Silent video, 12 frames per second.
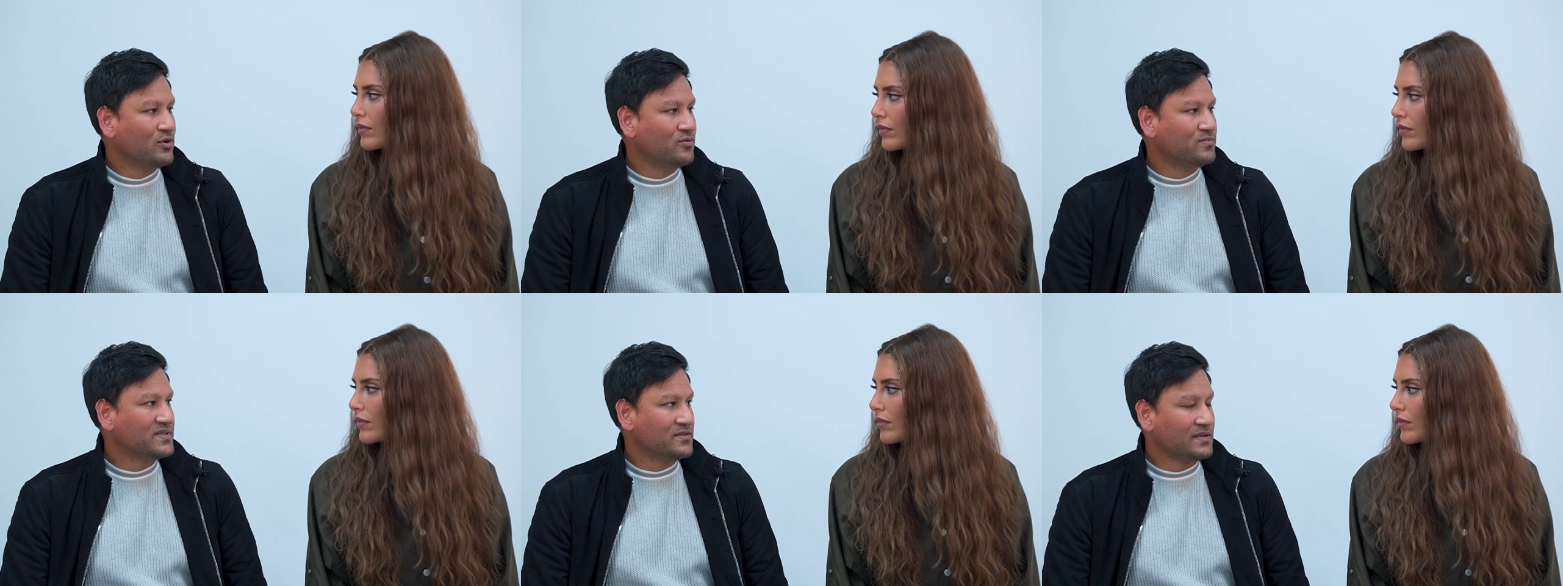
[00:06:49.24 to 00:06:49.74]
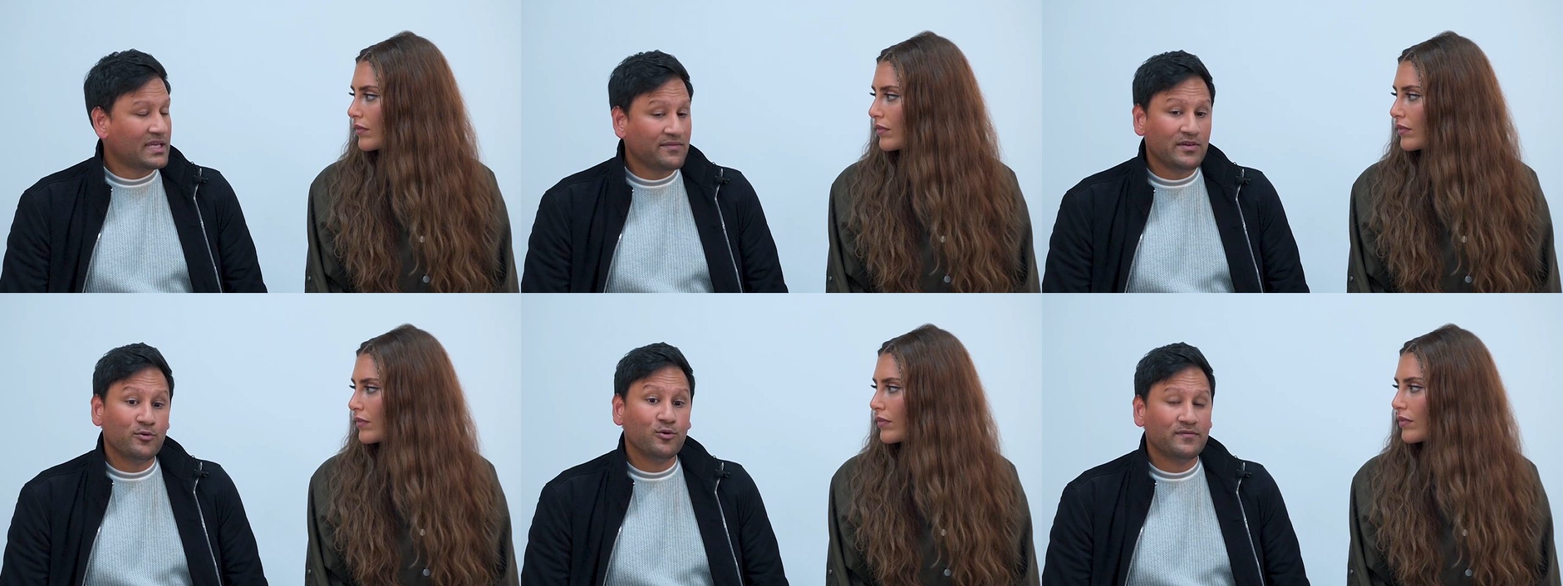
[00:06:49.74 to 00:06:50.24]
Speaker 1: will sort of
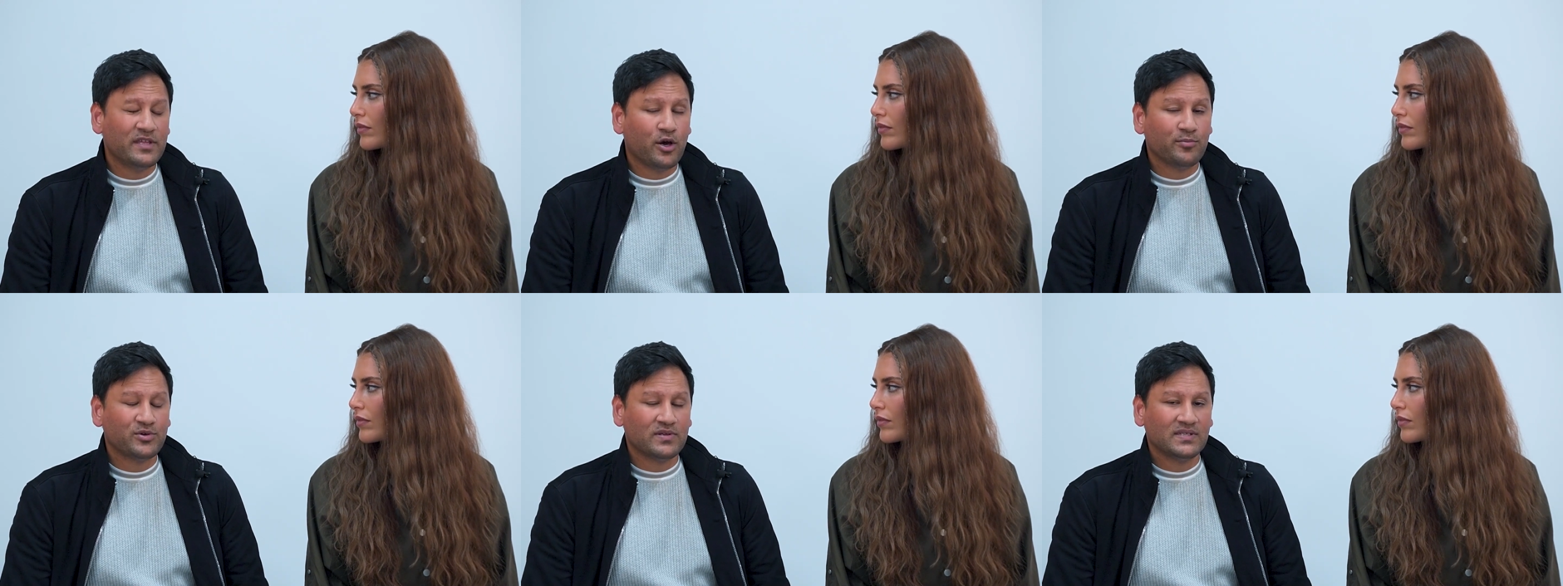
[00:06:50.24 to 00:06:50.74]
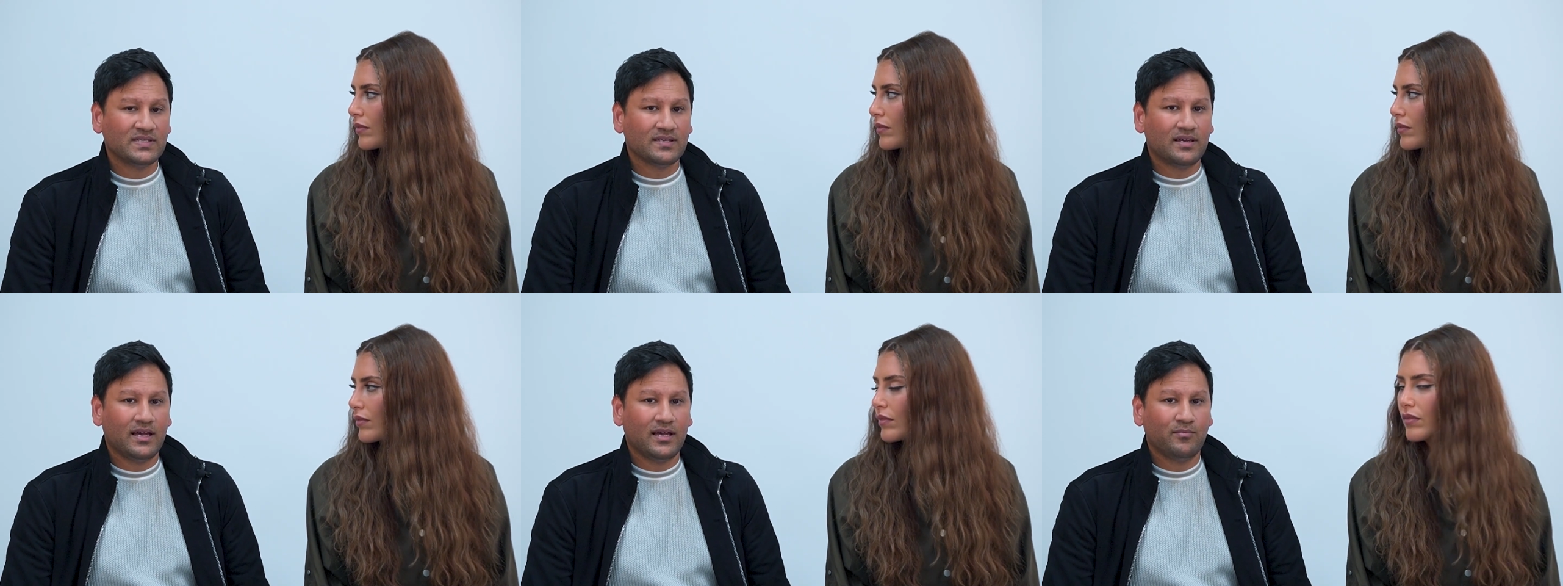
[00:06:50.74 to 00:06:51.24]
give you all of the options
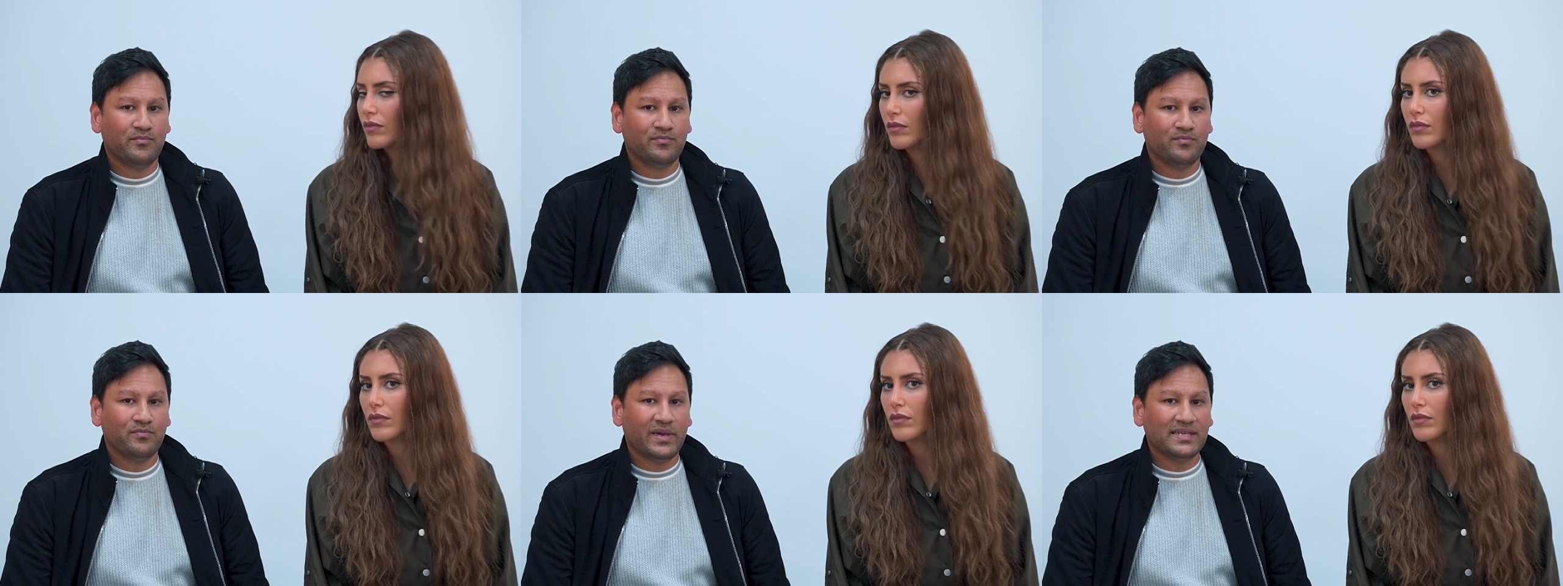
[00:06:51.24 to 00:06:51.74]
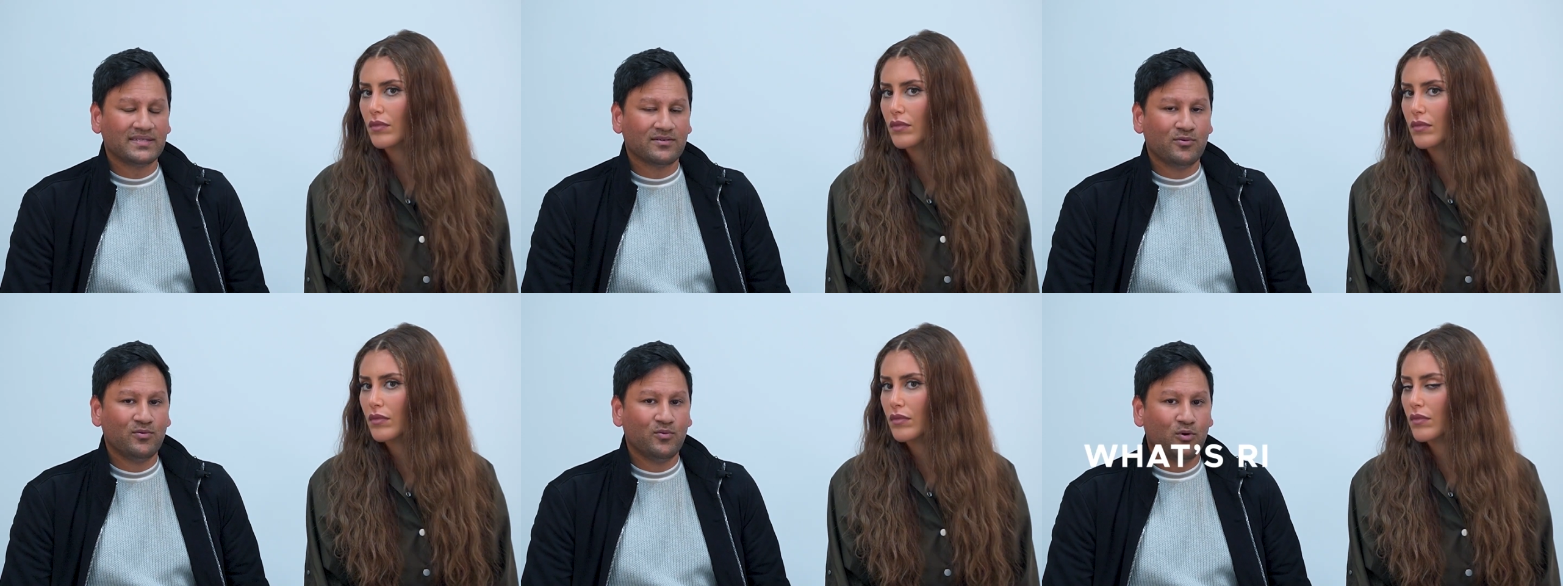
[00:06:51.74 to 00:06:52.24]
um, based
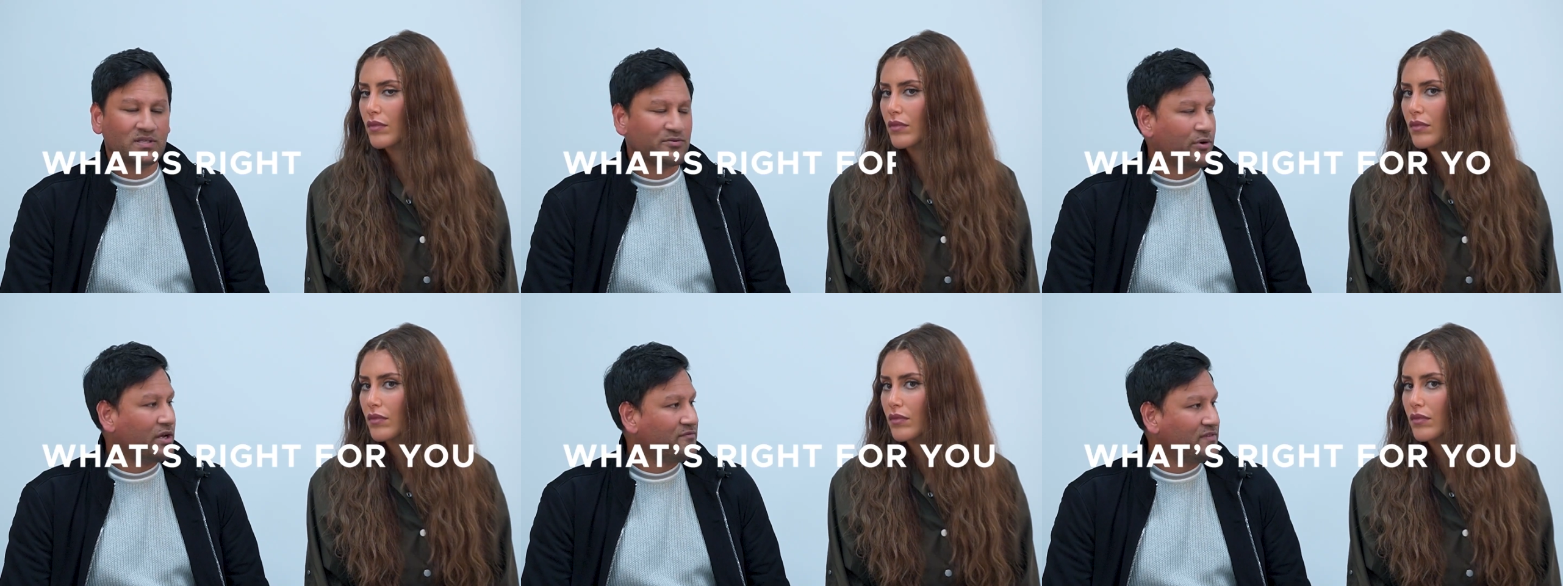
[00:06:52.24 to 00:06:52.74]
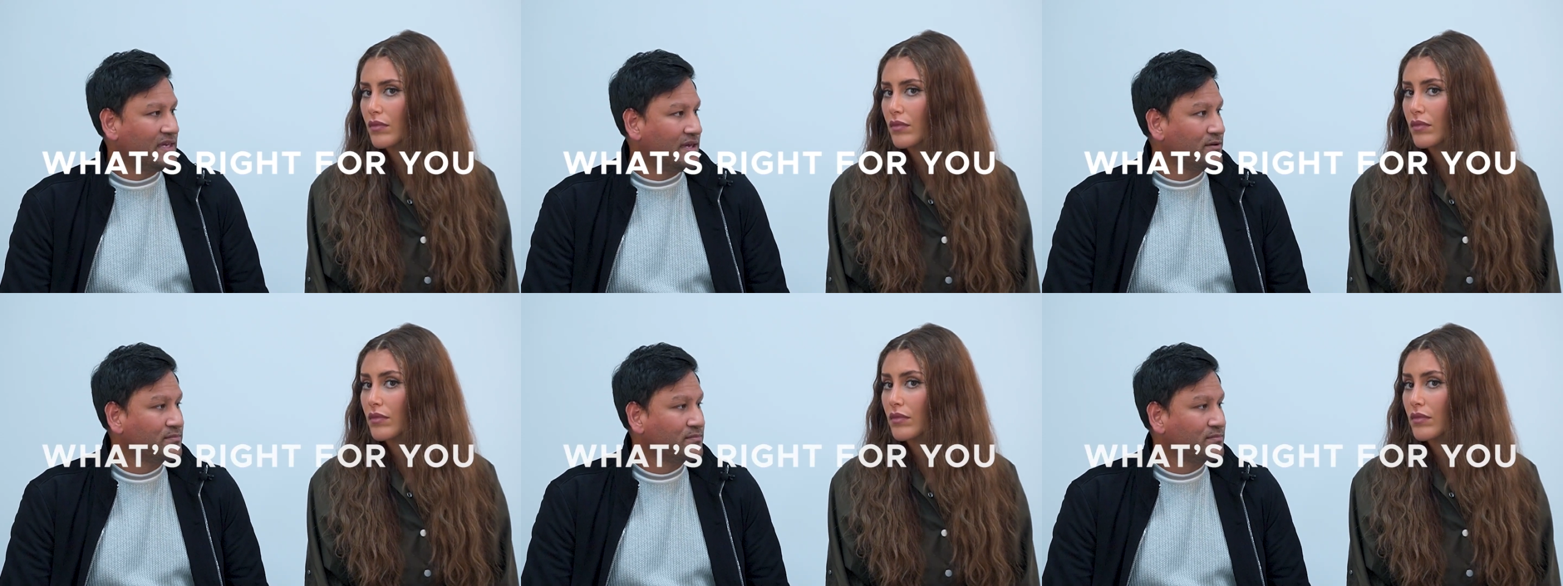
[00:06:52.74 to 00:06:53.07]
on what's right for you.